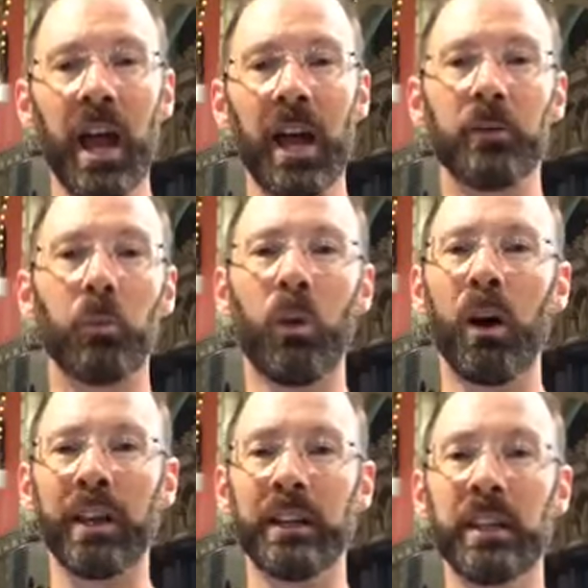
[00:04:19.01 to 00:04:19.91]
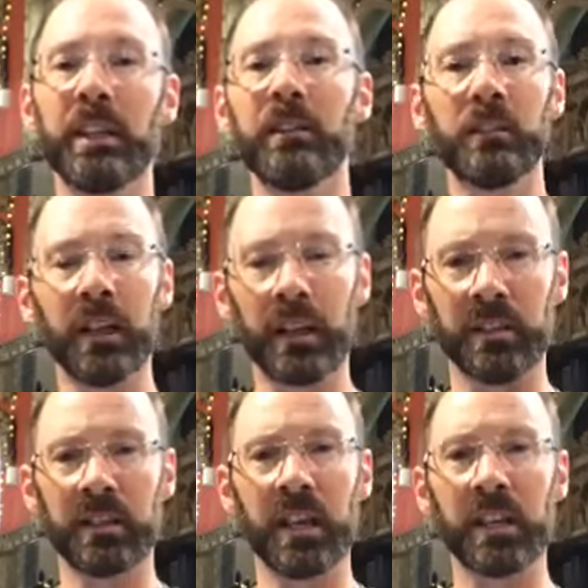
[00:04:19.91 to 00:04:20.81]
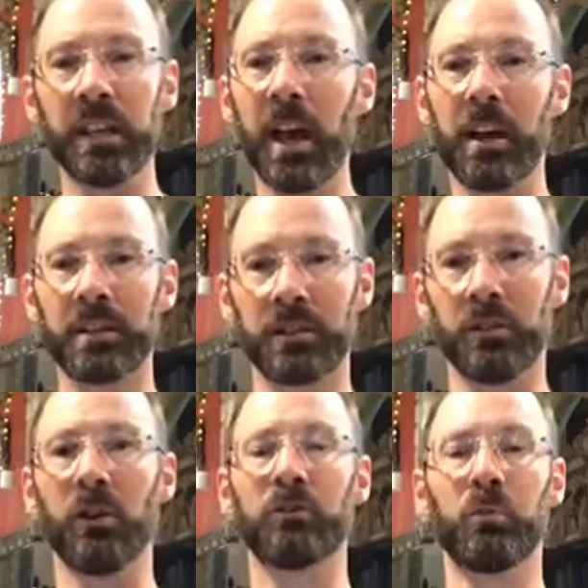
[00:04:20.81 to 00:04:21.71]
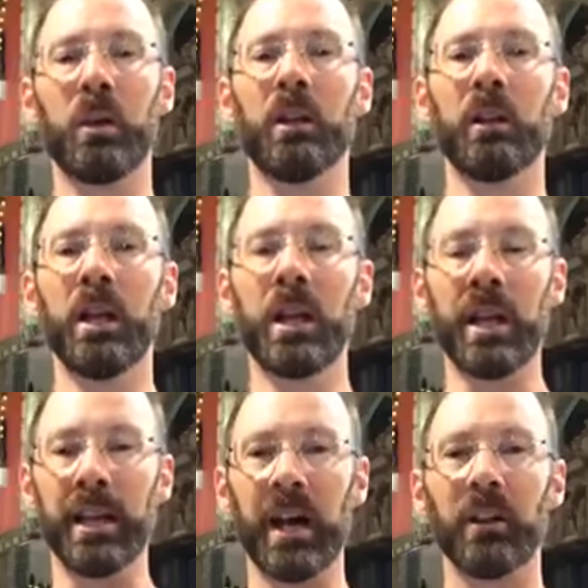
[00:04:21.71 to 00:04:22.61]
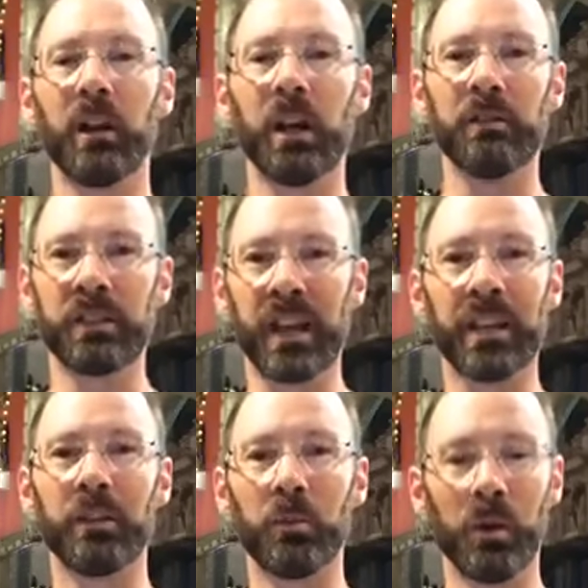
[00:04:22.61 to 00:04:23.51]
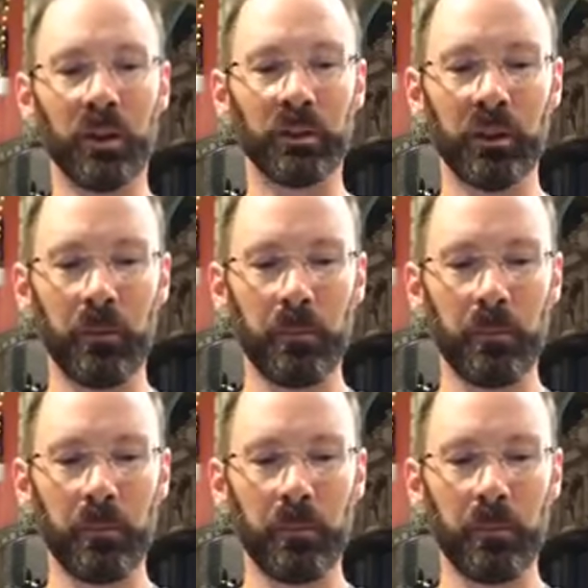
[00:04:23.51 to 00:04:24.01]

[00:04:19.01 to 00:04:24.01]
And Y, yielding, saying yes to God's will in our lives and in the world.